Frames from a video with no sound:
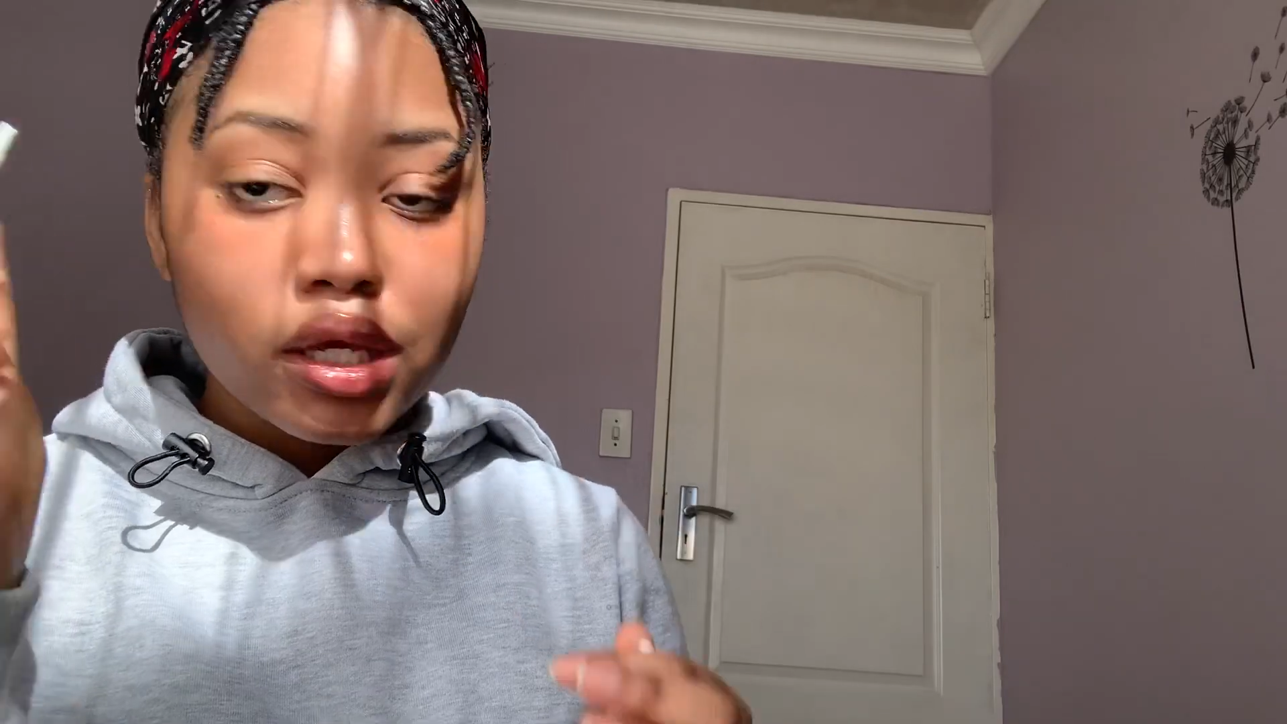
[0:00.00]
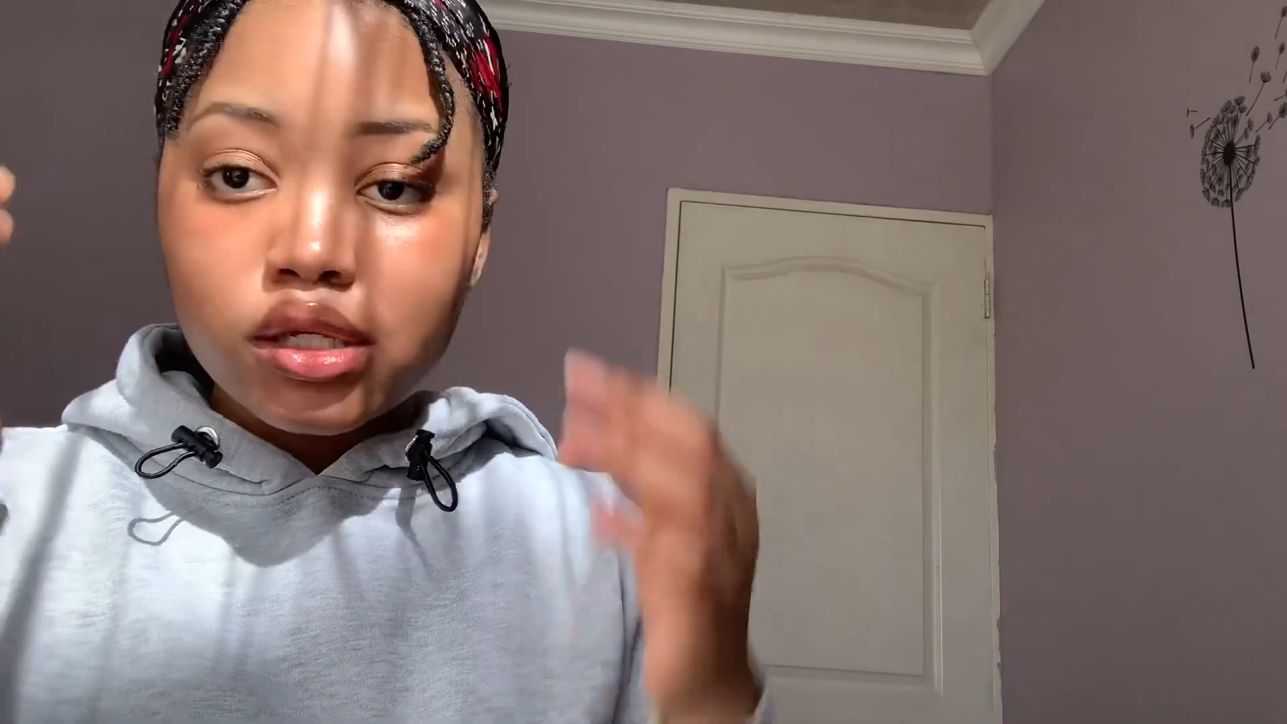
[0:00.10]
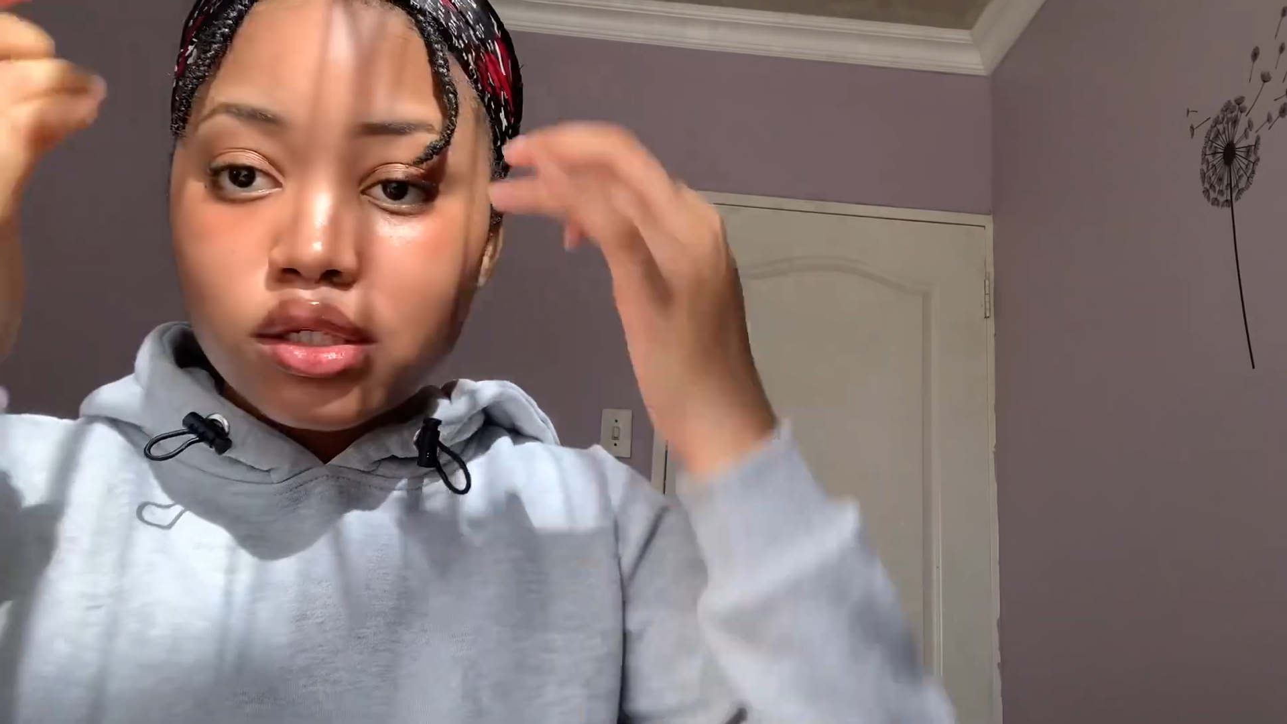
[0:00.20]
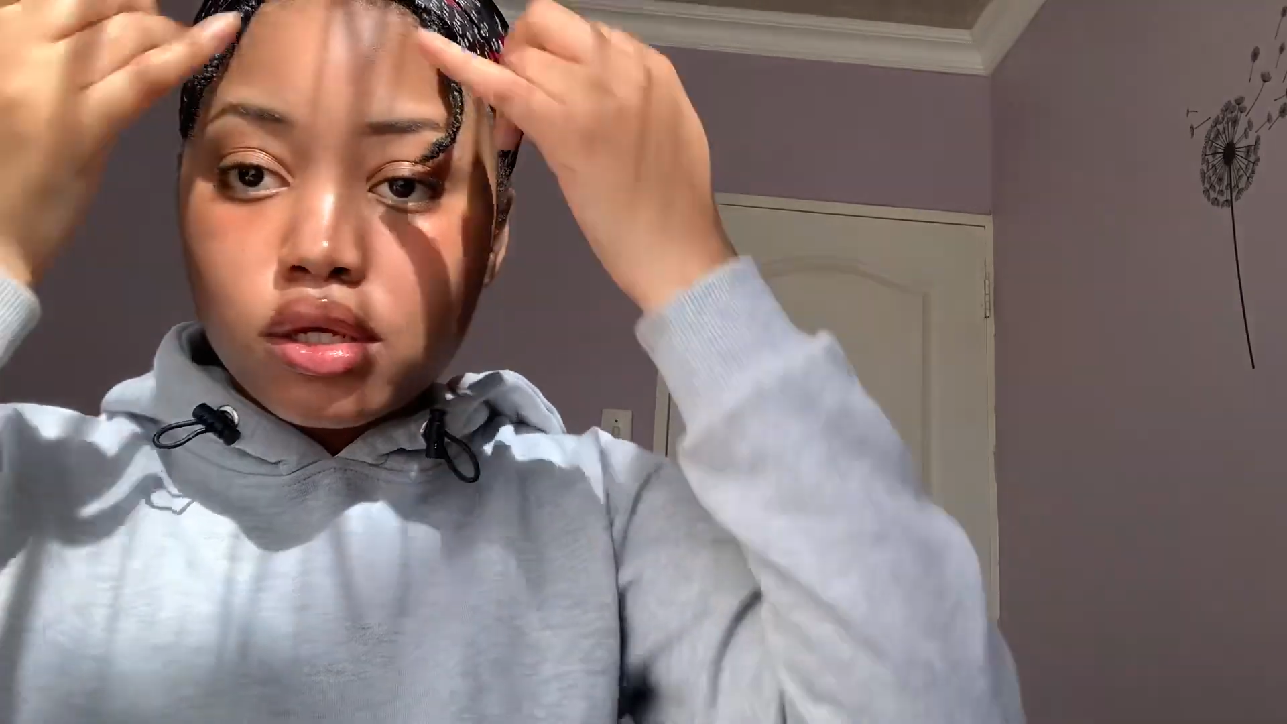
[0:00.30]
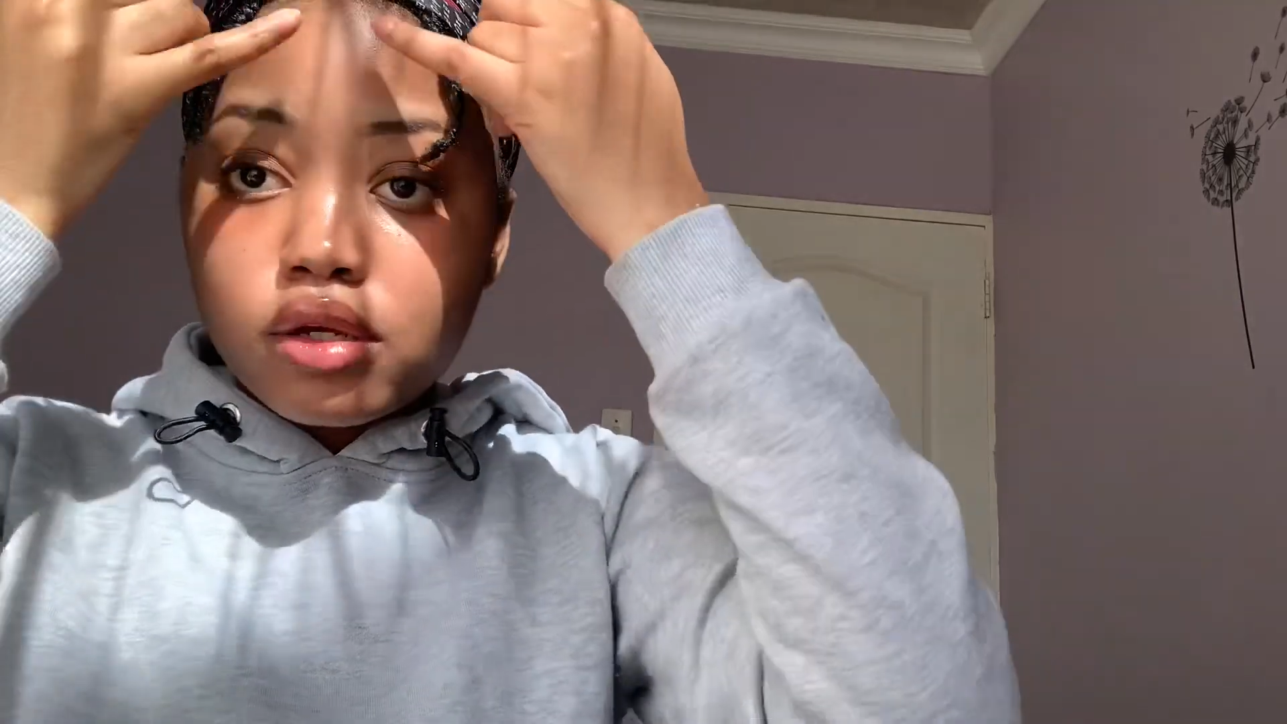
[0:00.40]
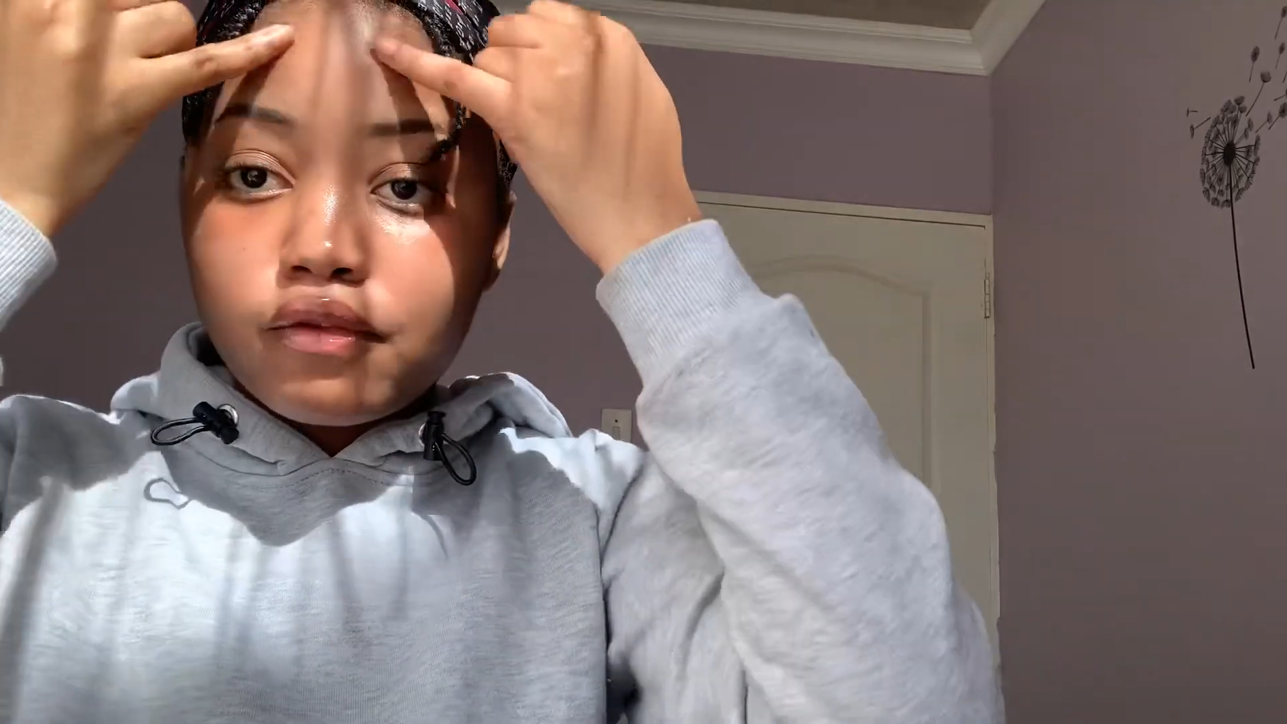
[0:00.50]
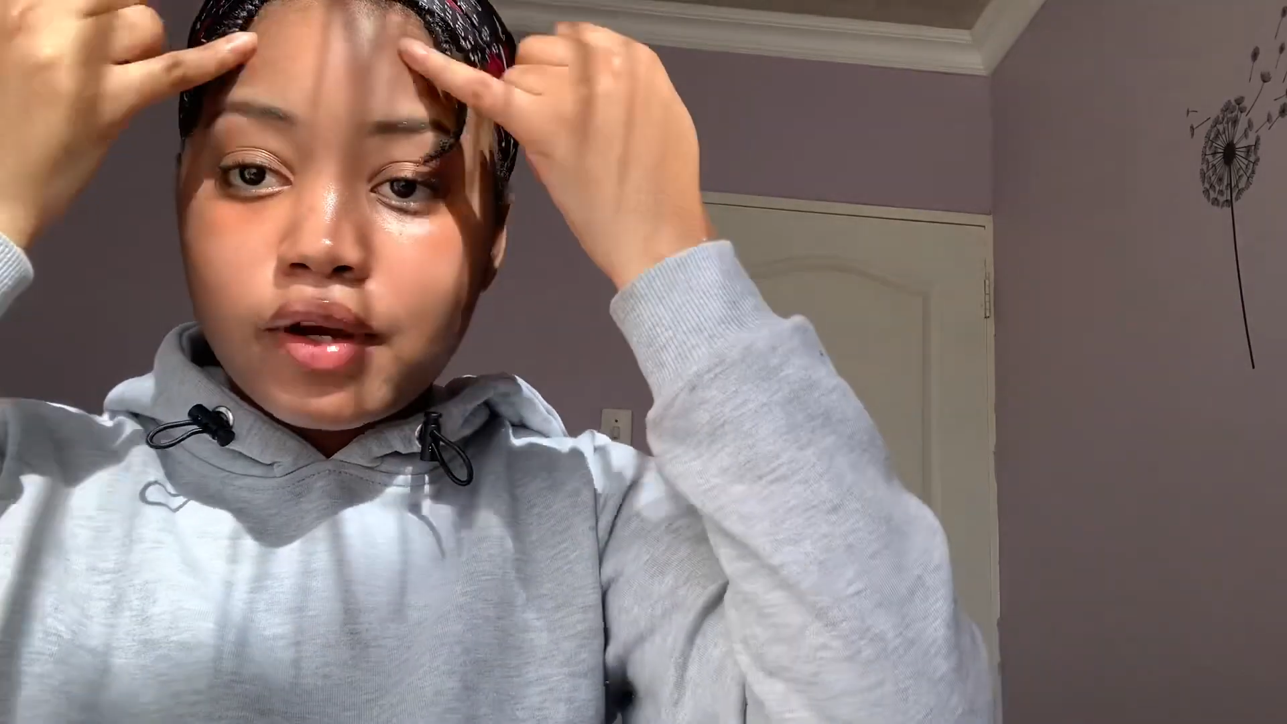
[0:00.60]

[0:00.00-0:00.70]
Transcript: is good